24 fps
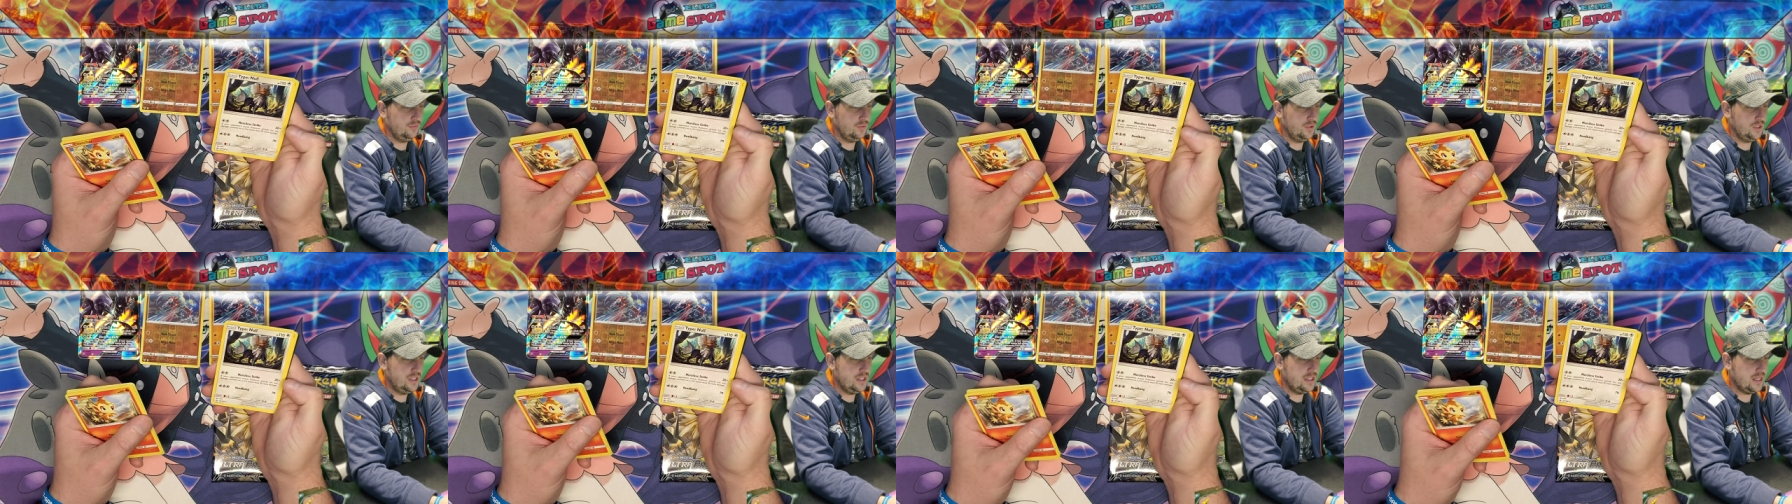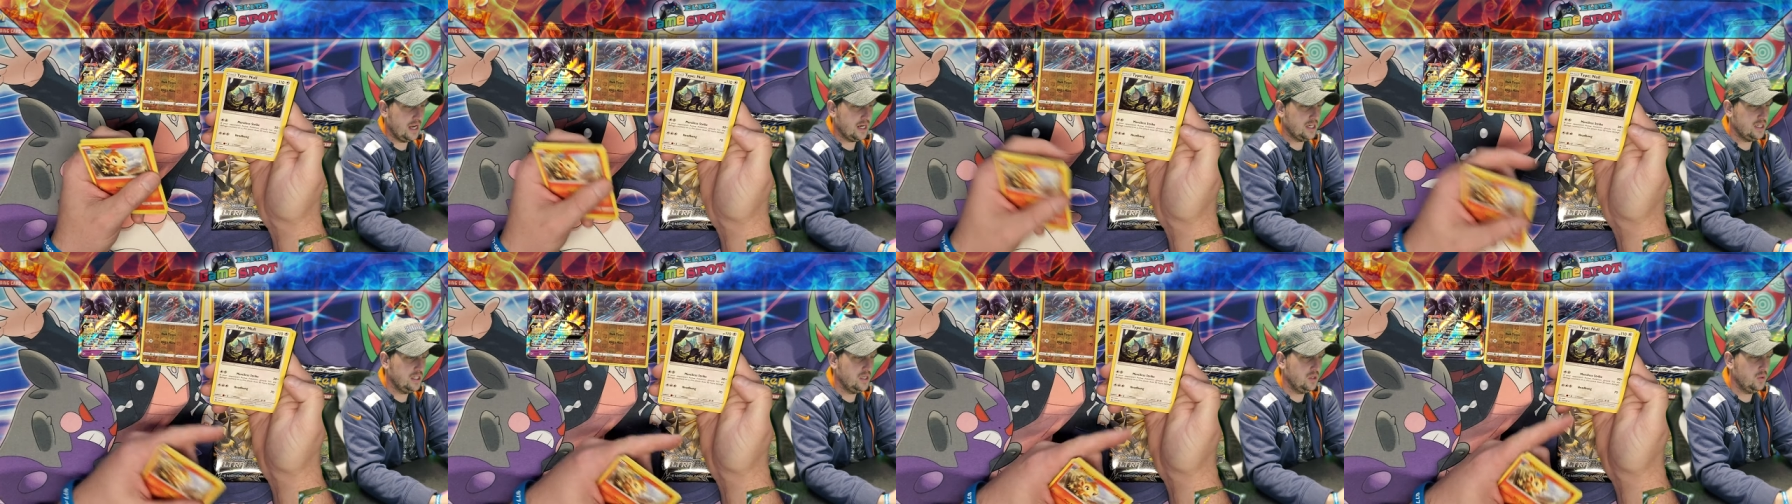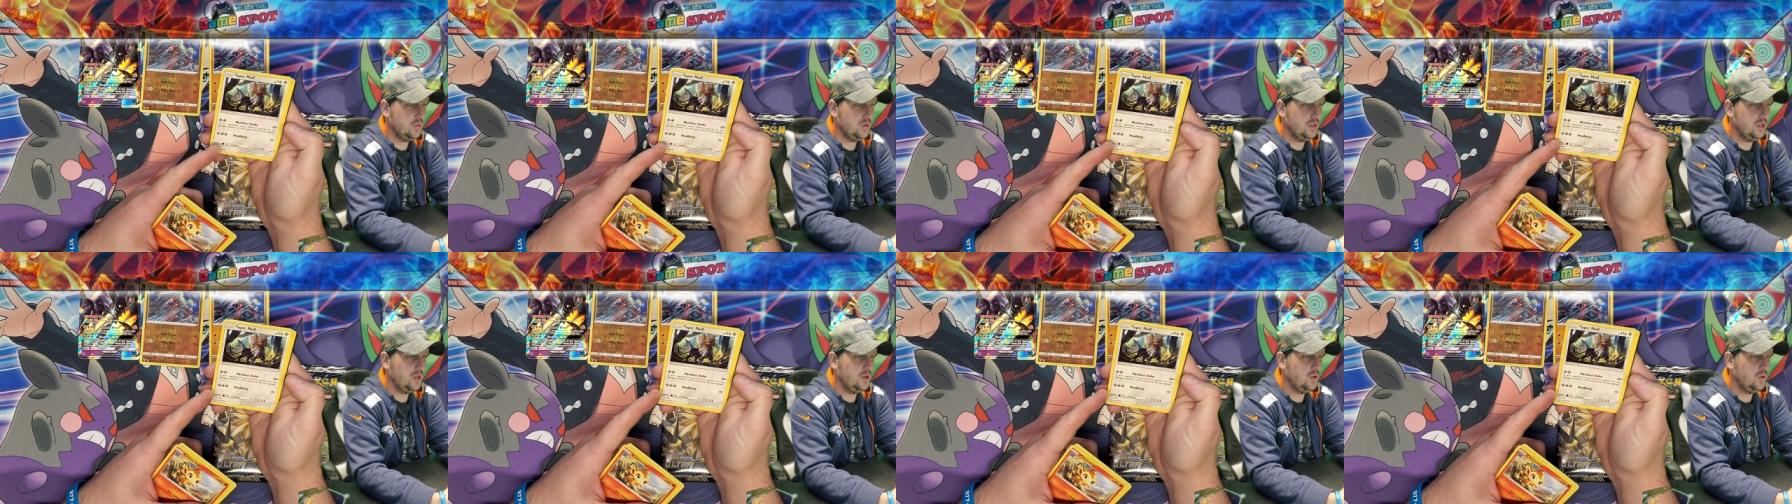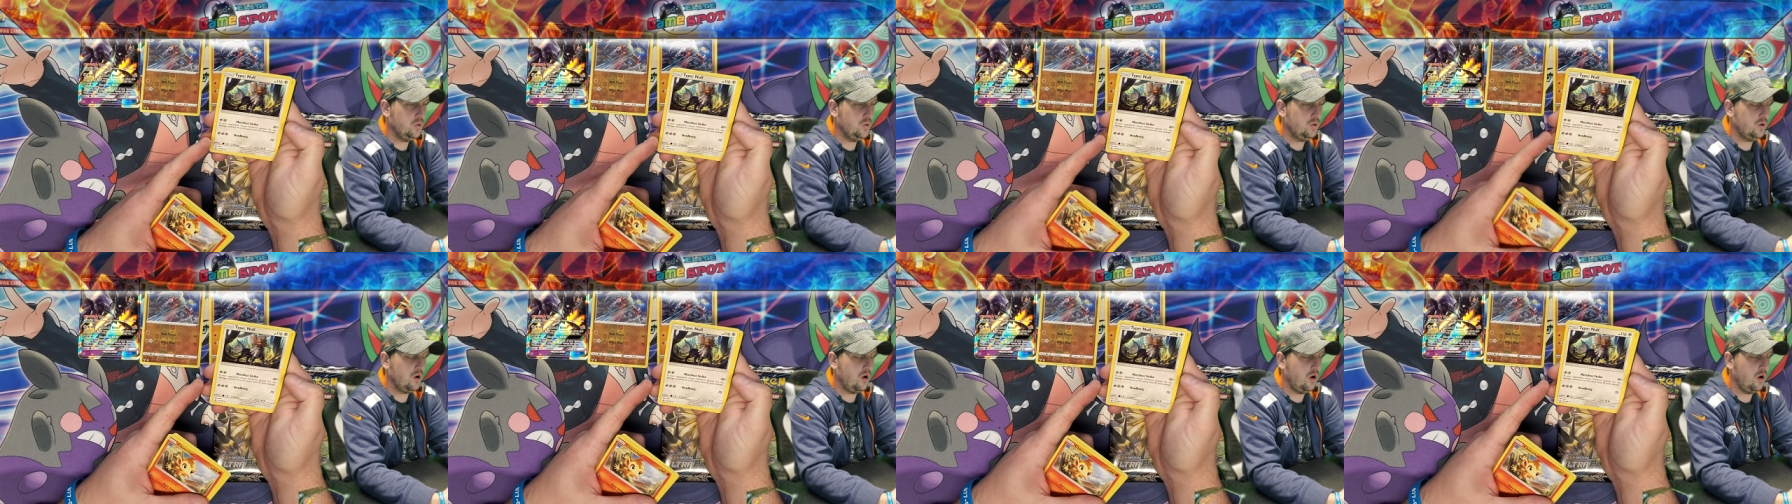which is actually a really
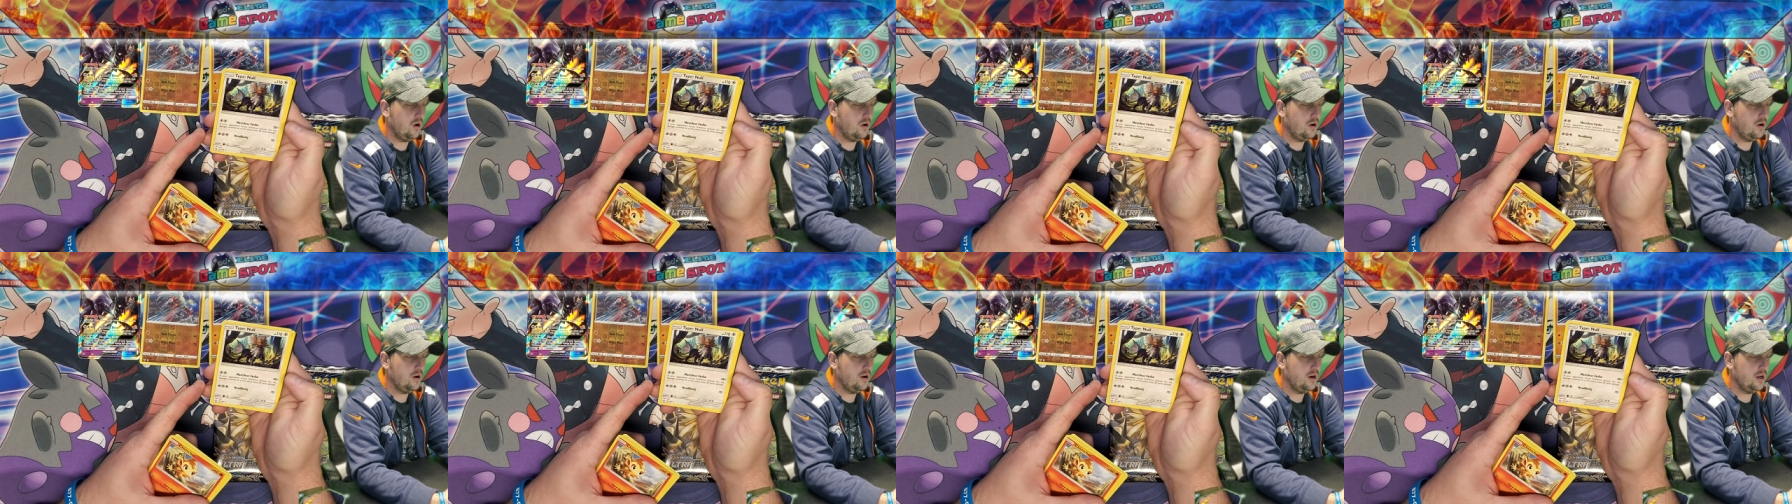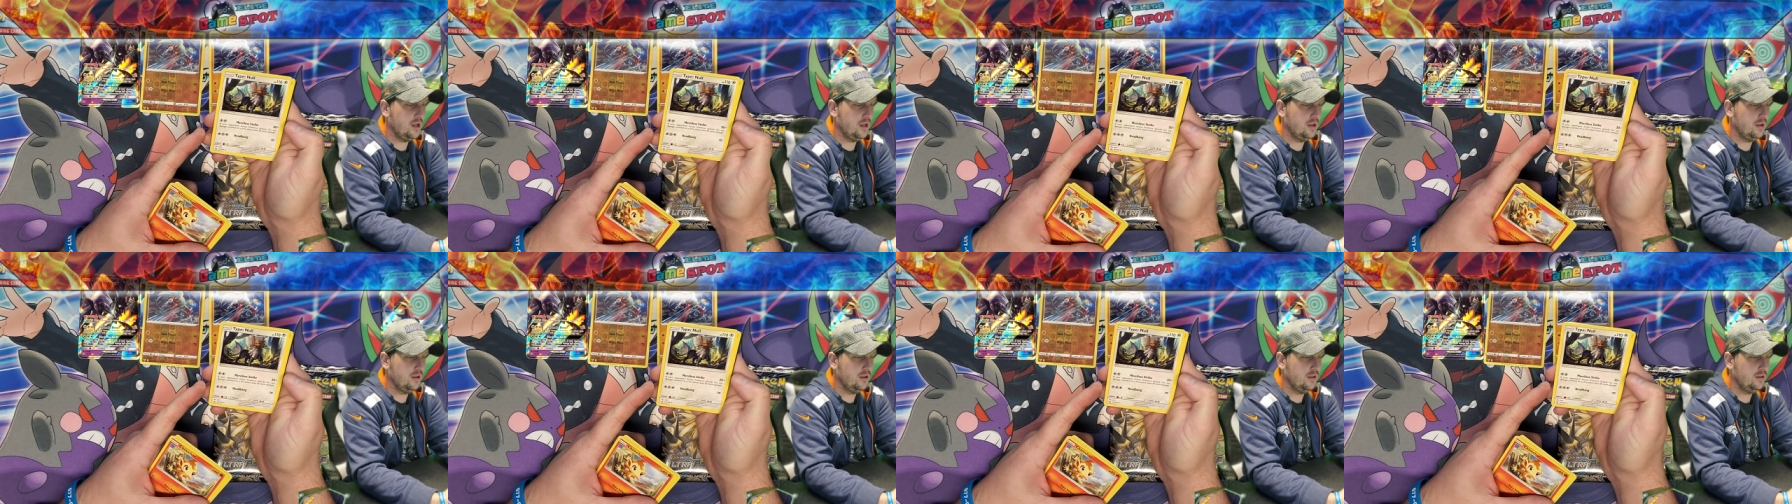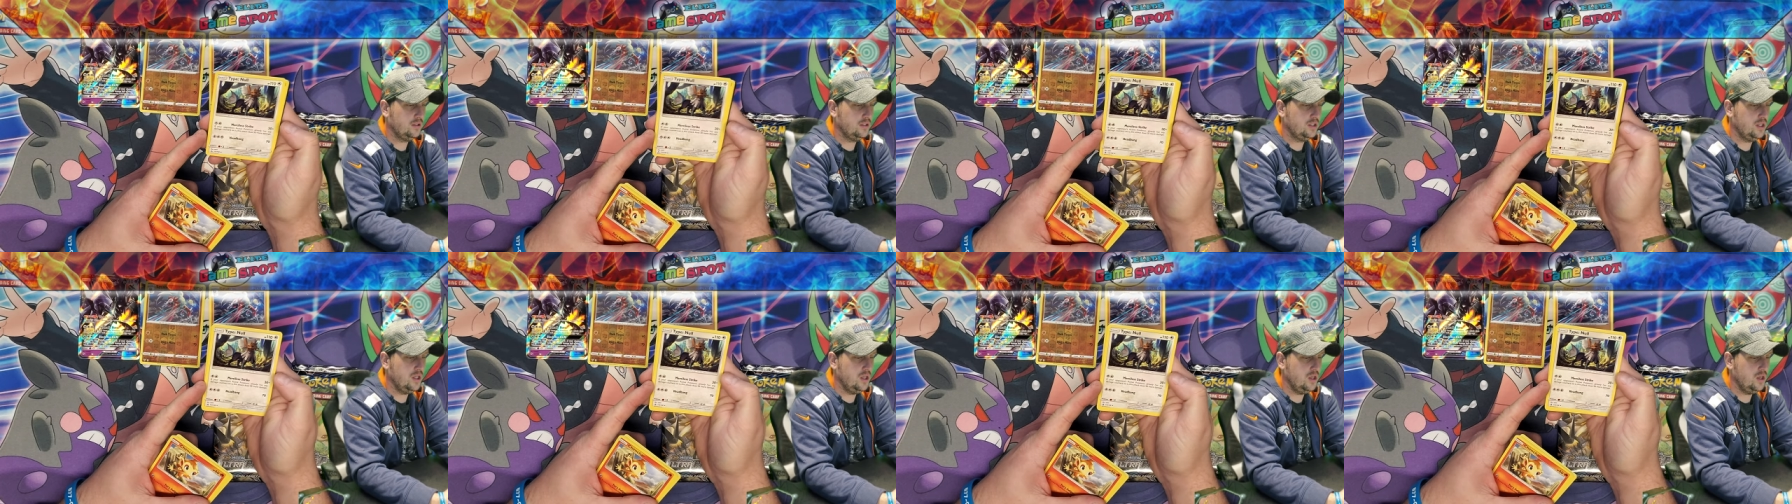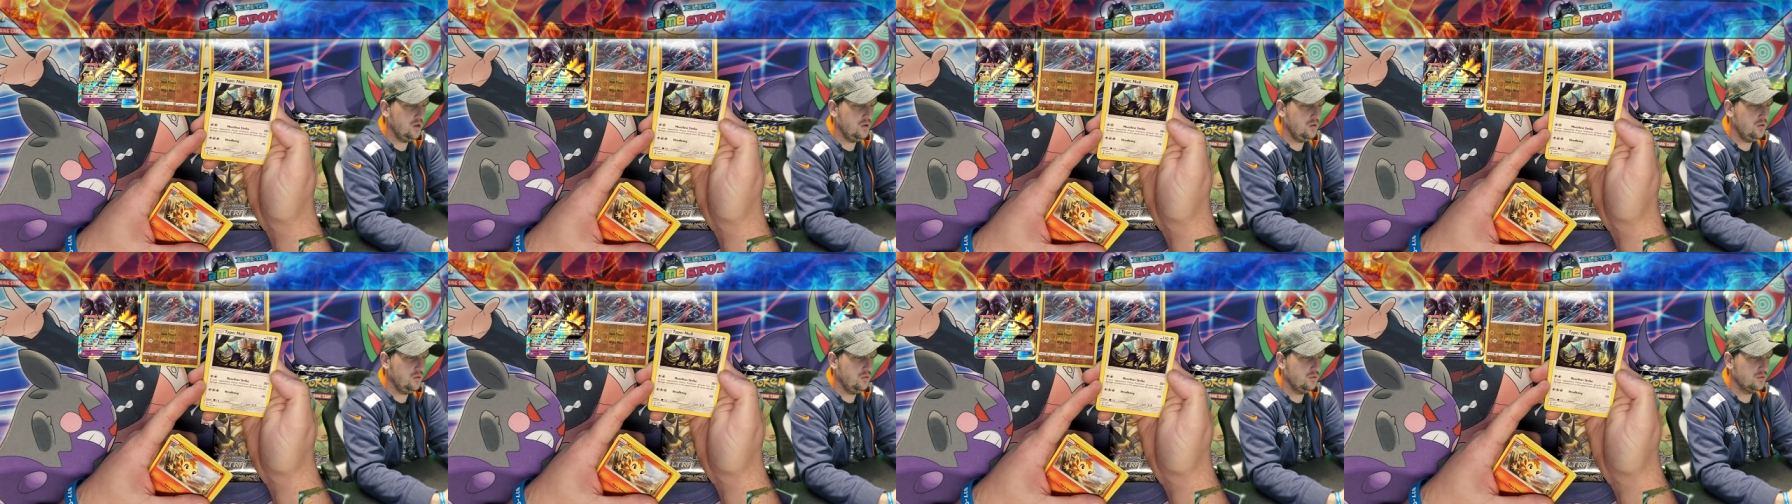cool card to
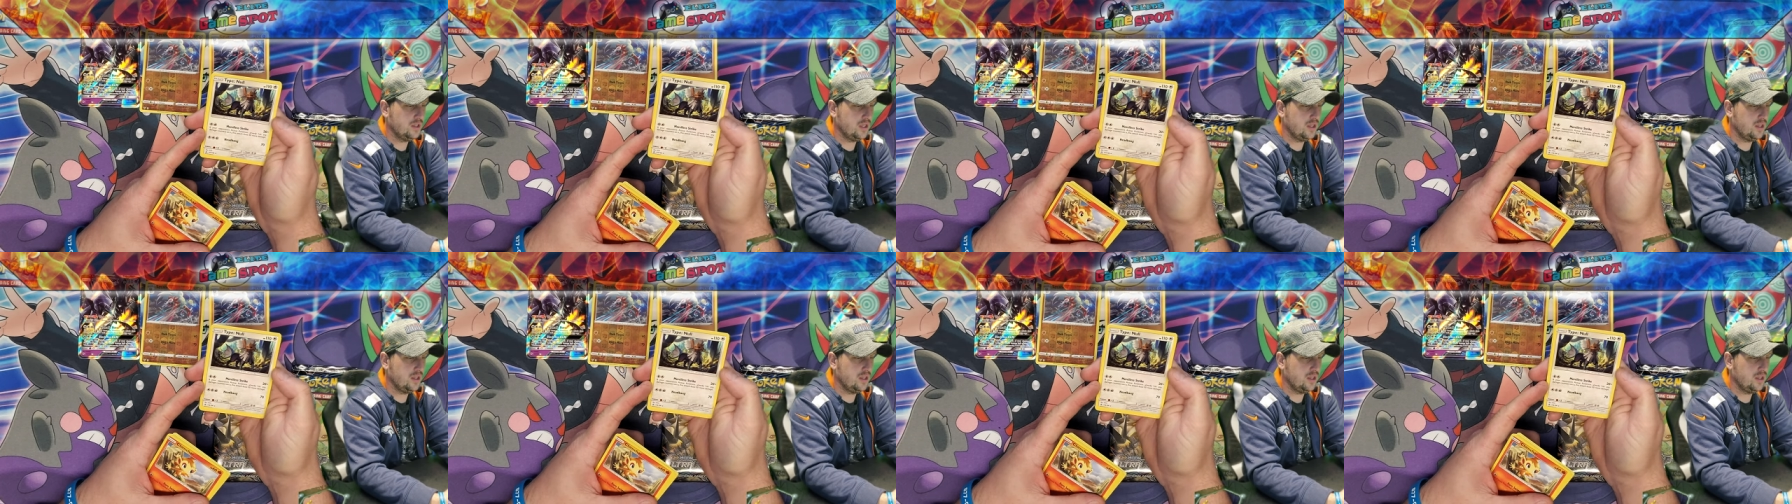use.